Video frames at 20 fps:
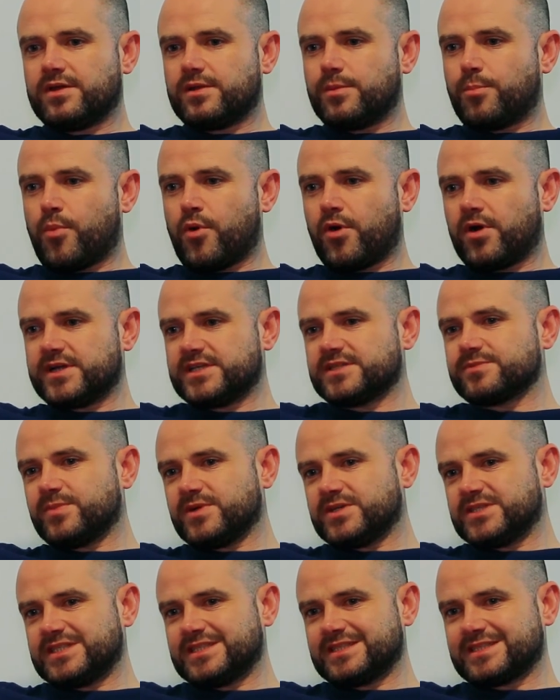the price
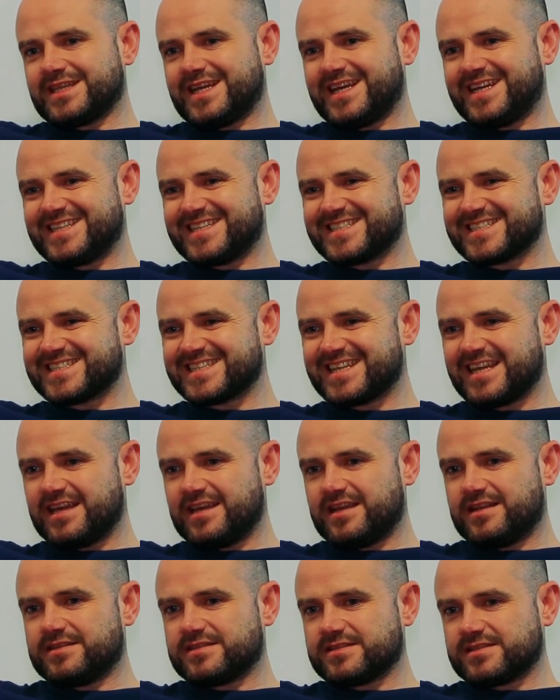points and the
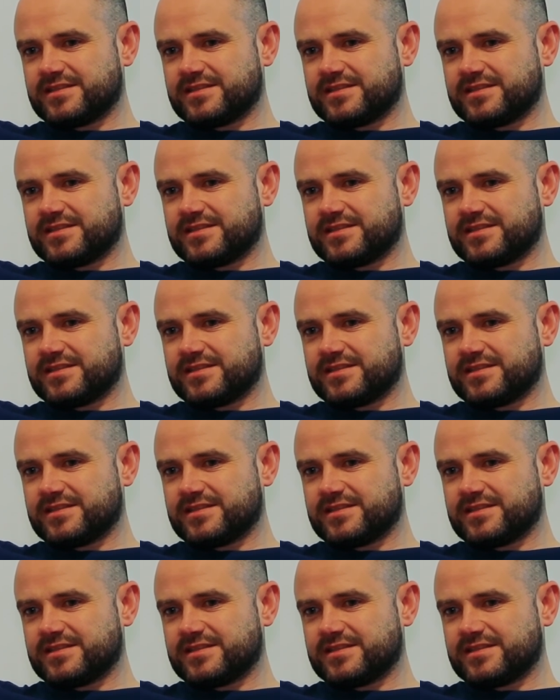scale the